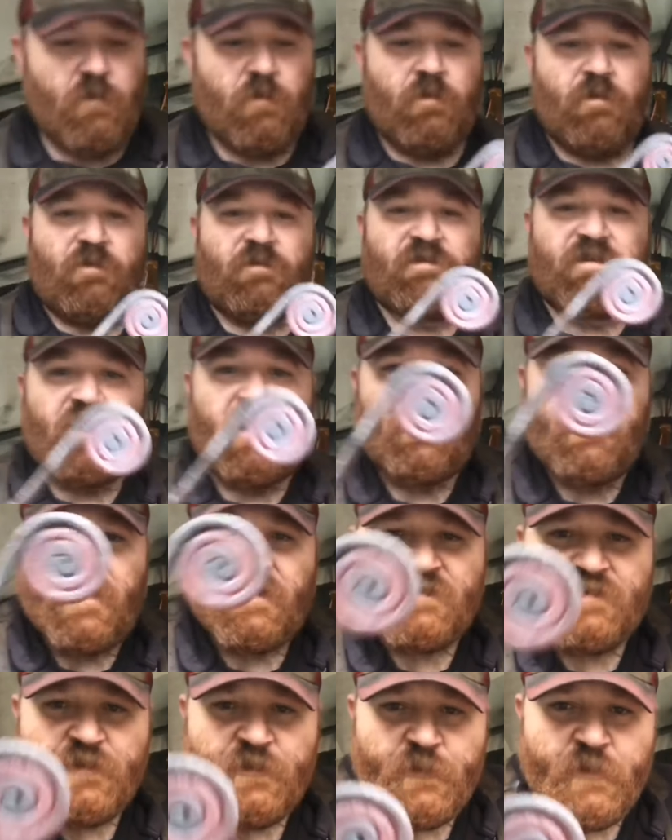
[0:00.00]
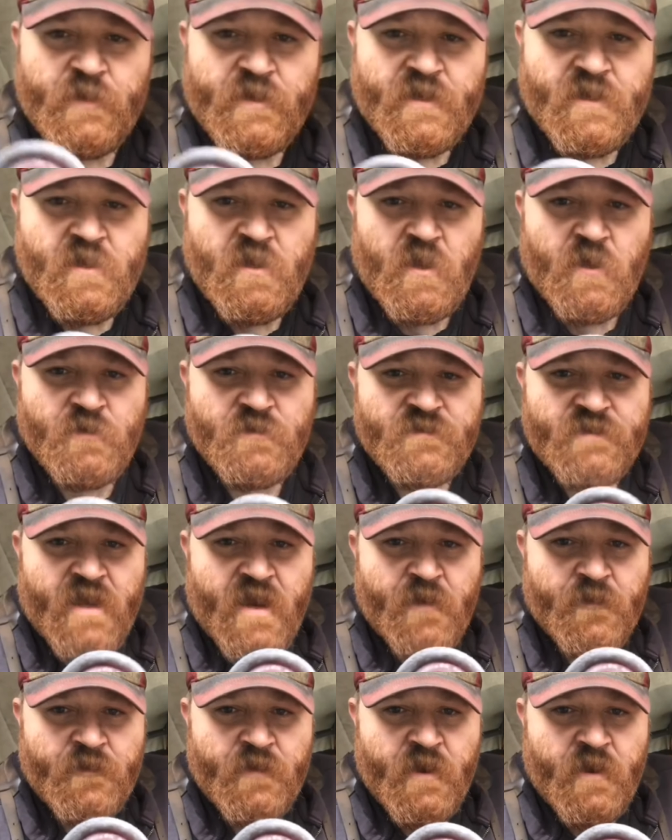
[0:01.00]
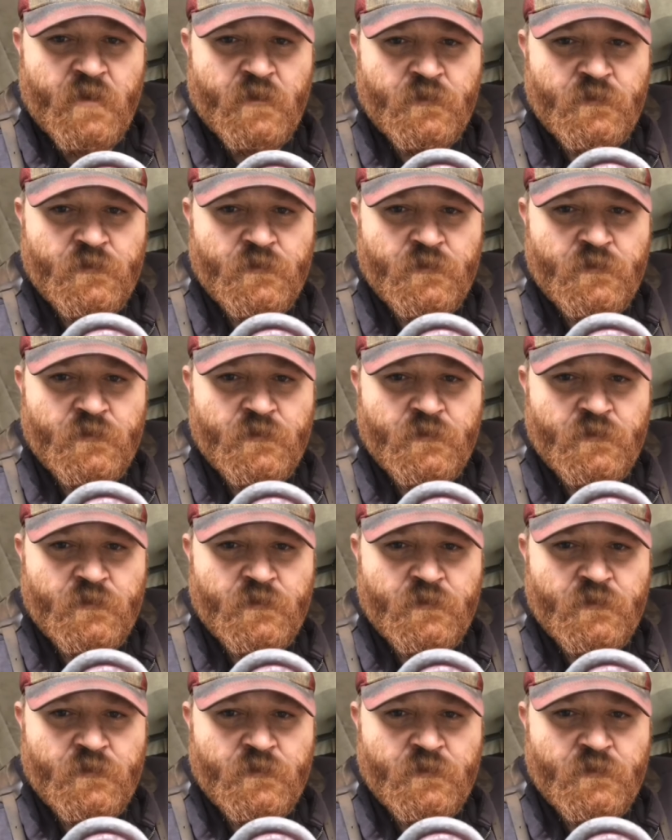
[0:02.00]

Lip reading: See how that's really closed down now?